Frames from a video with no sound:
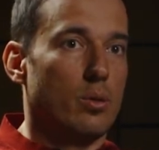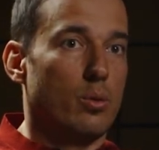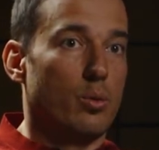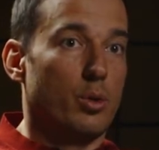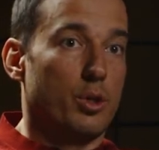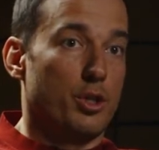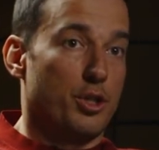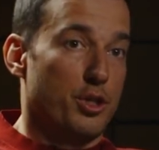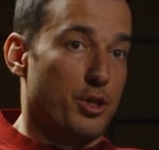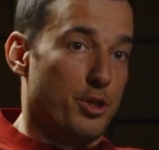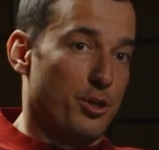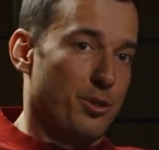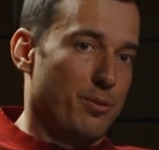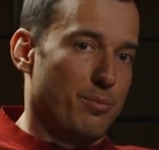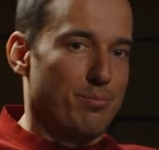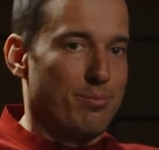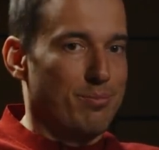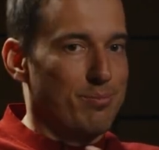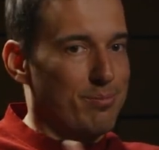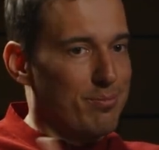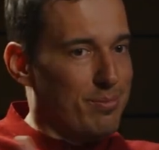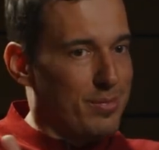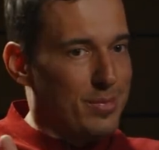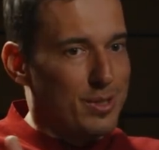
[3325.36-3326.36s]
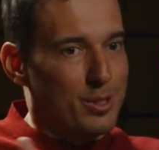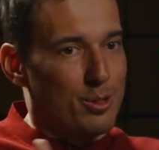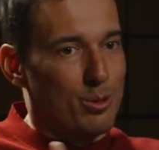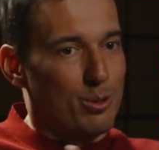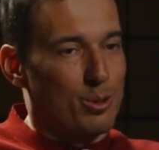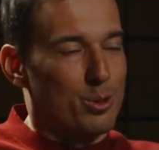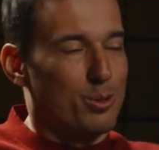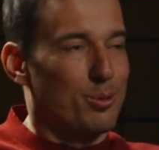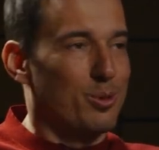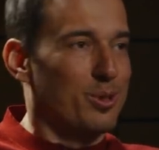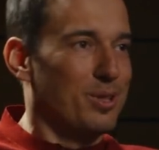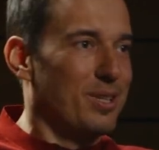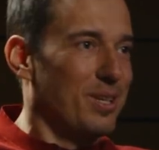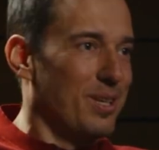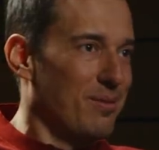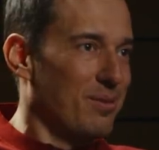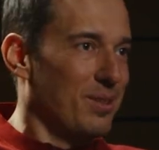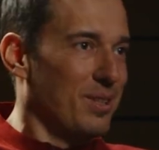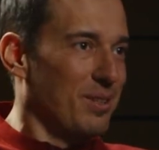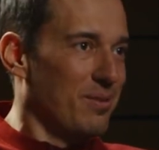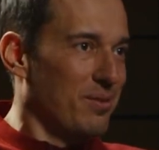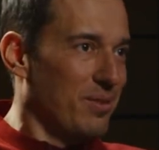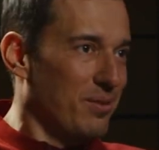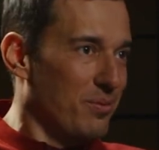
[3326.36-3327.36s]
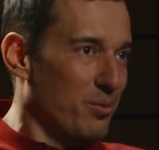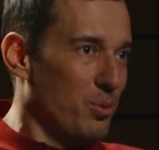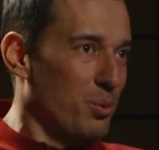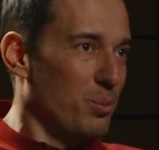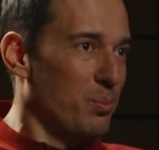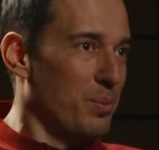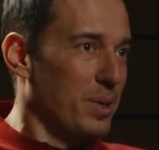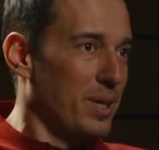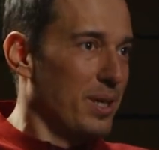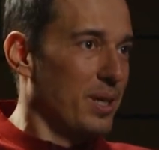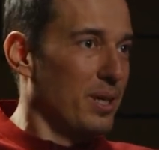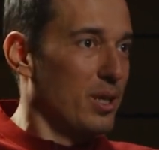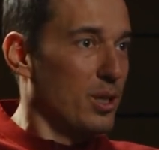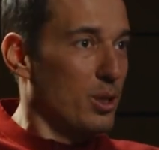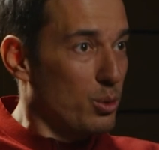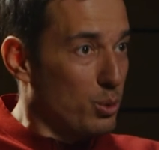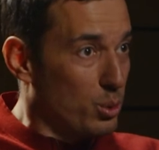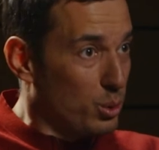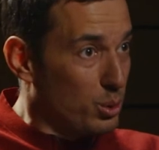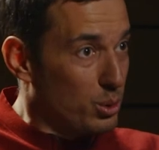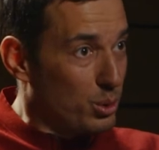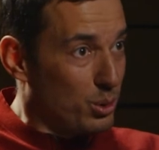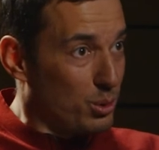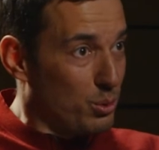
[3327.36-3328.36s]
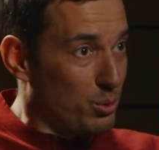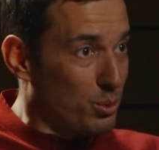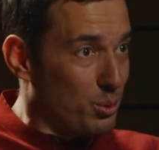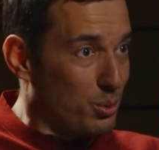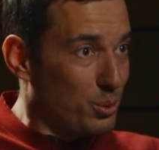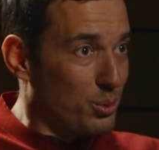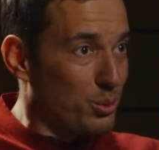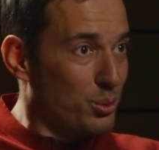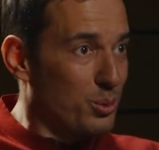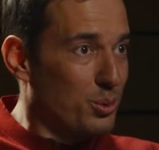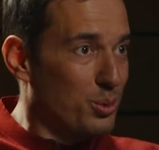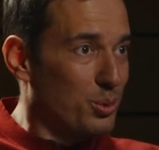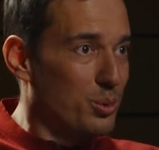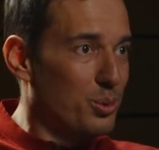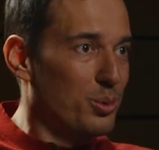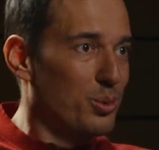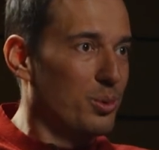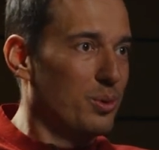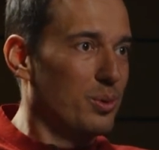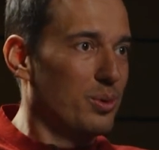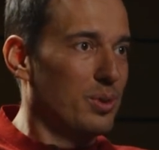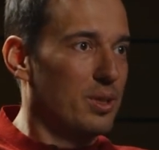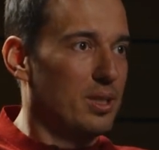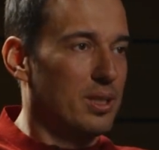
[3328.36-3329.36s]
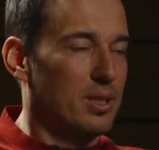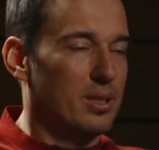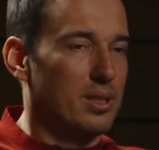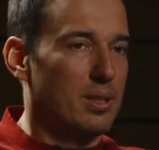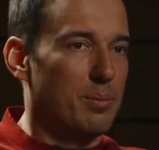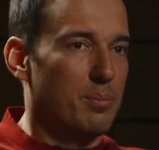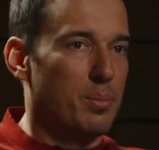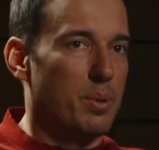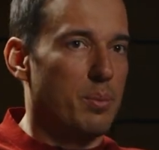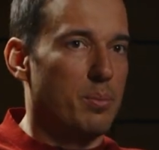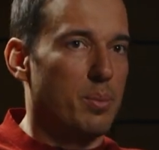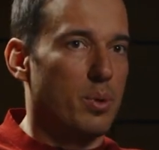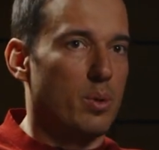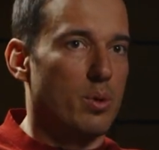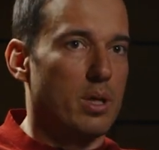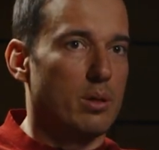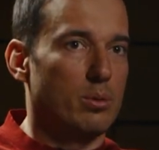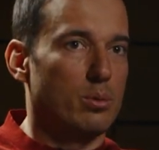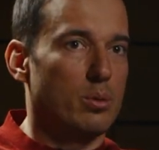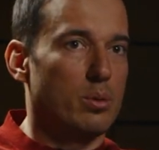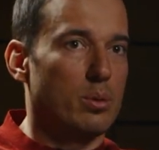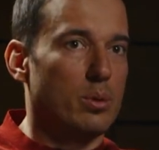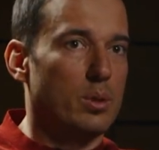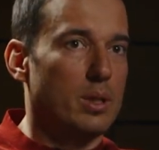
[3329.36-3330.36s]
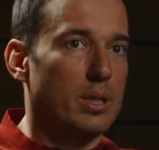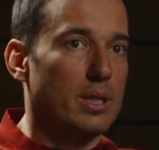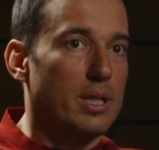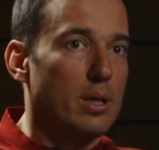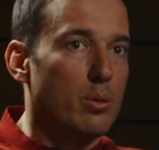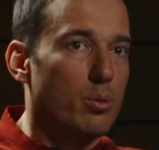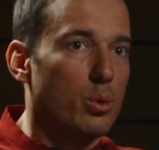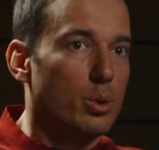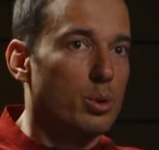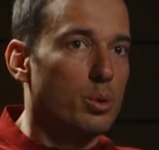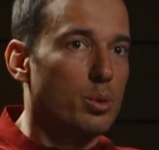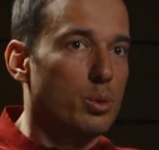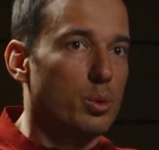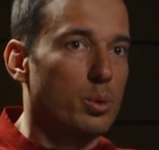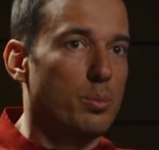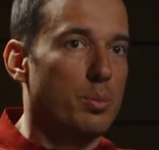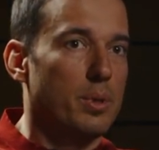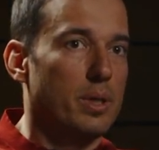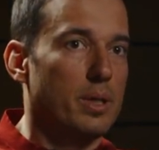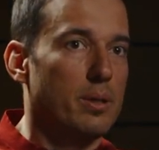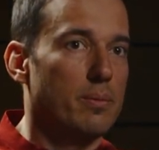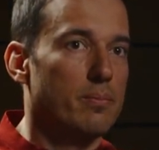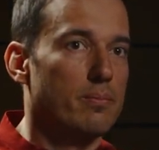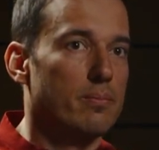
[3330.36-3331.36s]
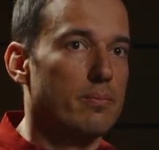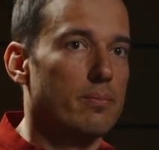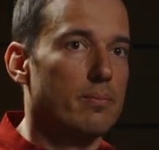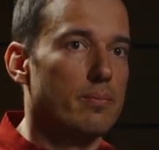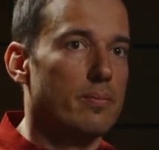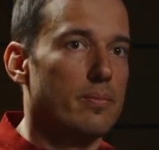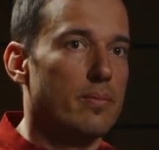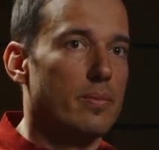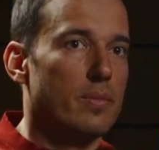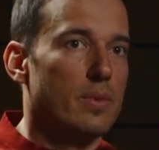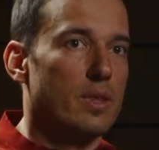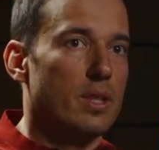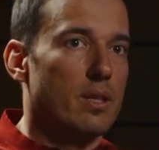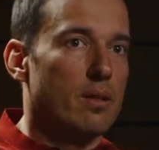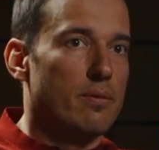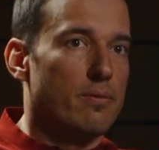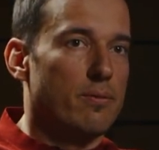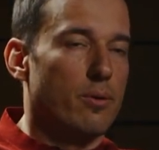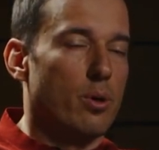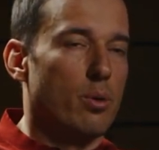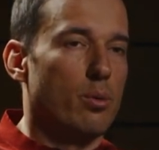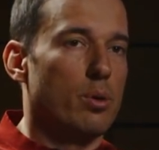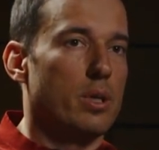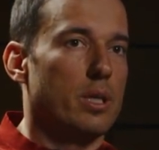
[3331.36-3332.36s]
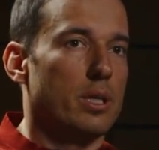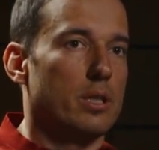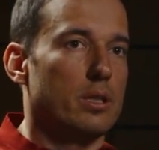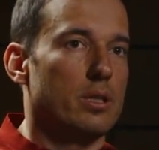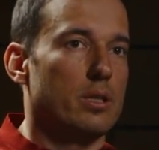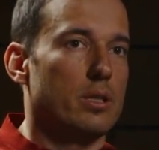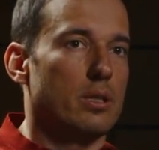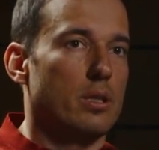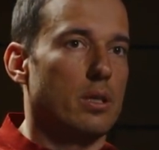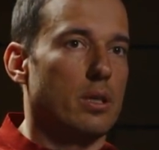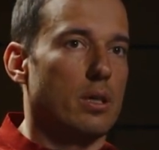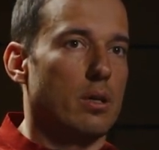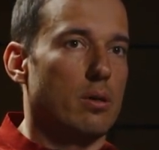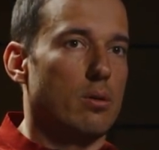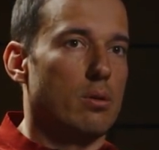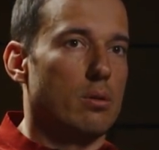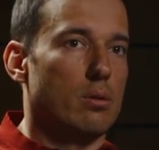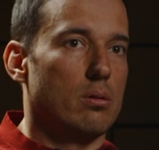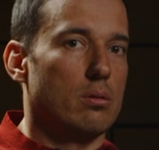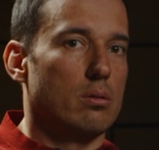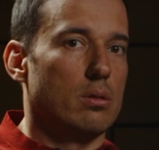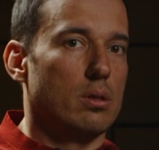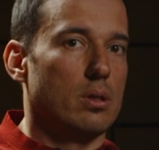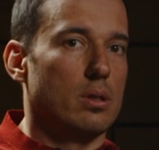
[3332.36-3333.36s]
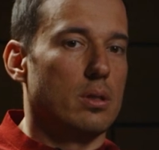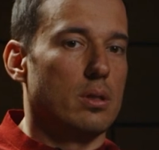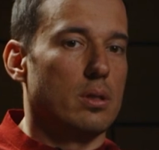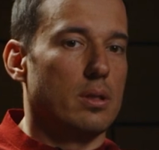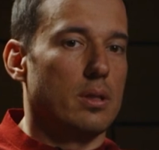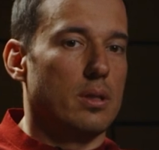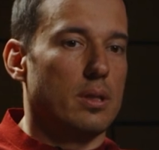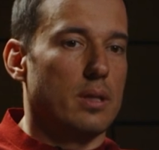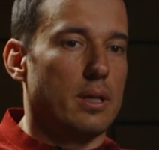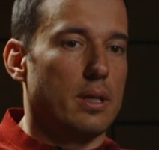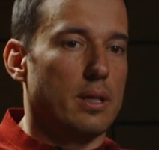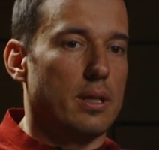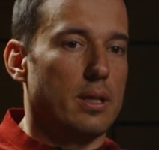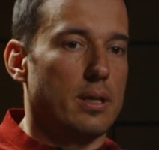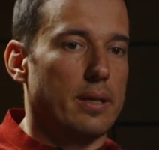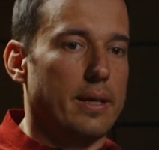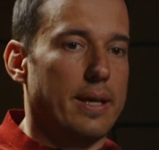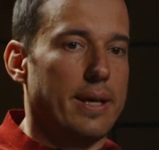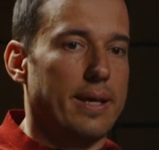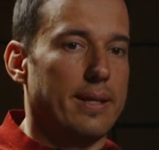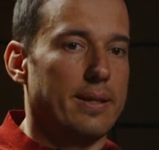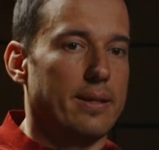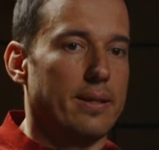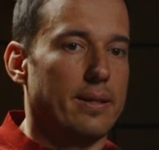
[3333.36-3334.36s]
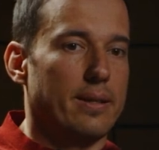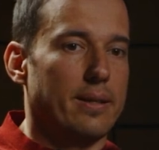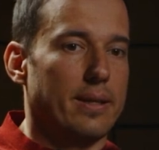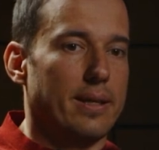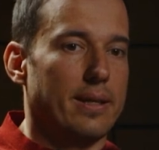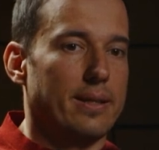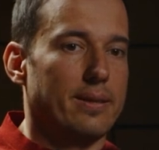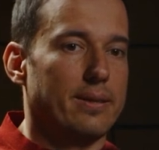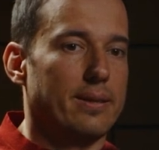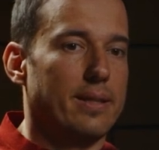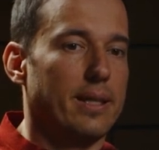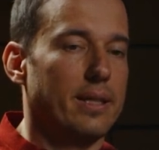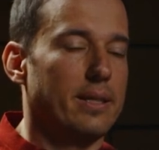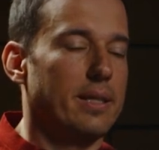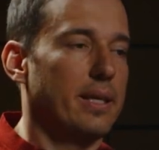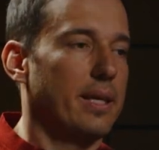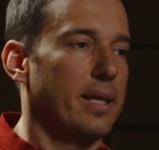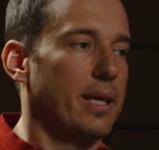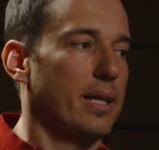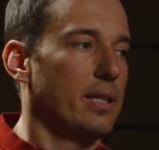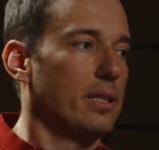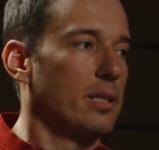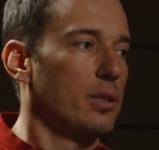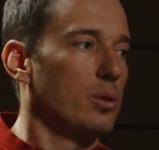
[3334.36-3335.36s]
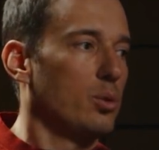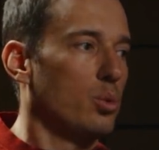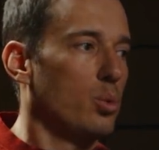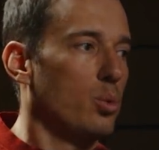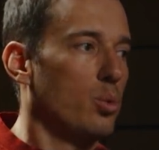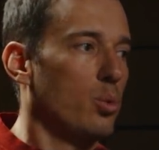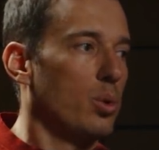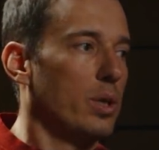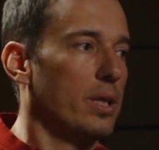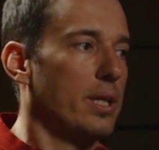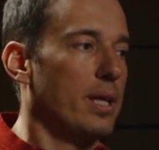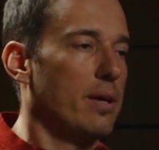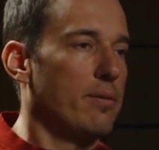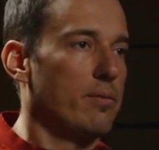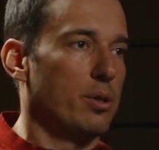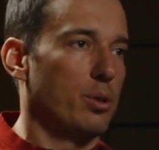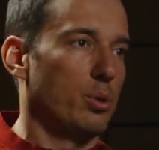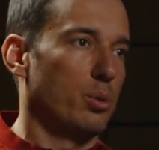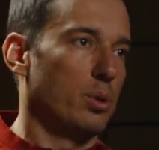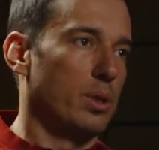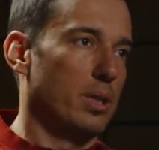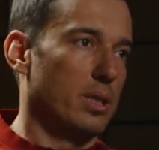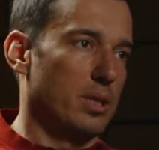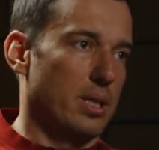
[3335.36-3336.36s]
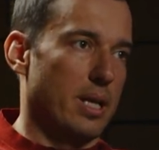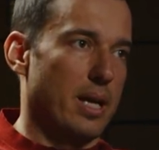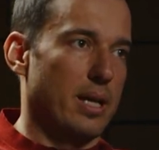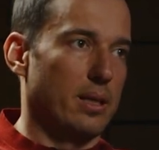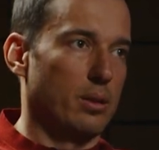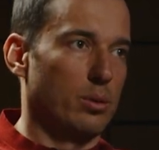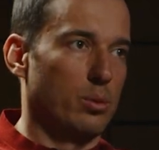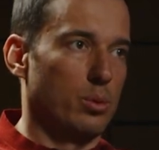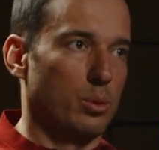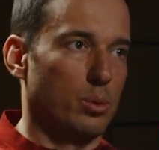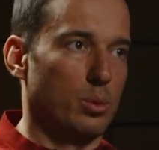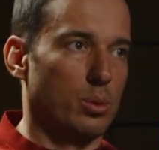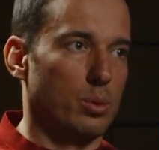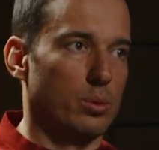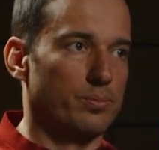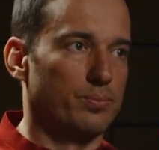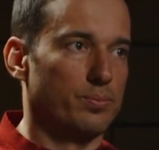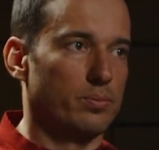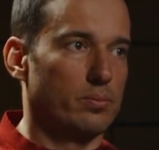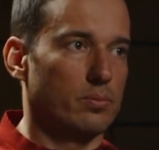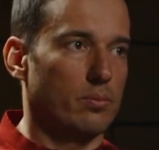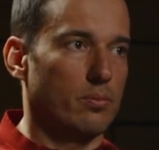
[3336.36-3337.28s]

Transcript: which is also a derivative of you being good to the people around you. And I want you to be focused on and dedicated to whatever you decide to do.